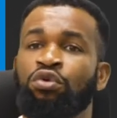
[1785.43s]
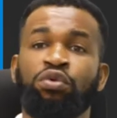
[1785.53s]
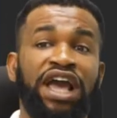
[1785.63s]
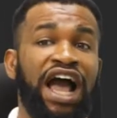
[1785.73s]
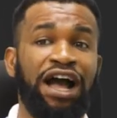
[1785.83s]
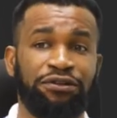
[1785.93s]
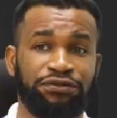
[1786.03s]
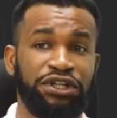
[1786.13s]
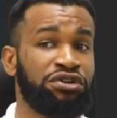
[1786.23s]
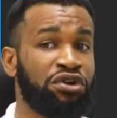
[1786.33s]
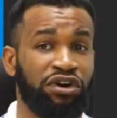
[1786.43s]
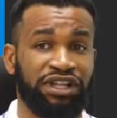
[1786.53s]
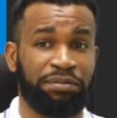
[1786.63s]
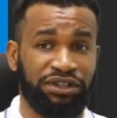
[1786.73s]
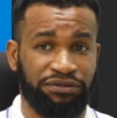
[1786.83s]
we have in
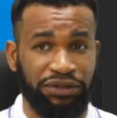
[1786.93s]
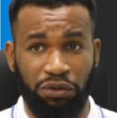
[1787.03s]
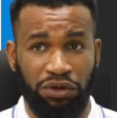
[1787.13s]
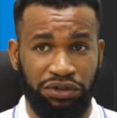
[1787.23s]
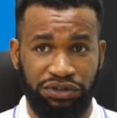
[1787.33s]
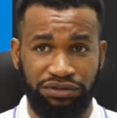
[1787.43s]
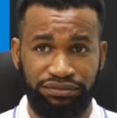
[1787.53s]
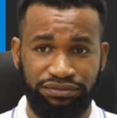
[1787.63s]
other parts of the world.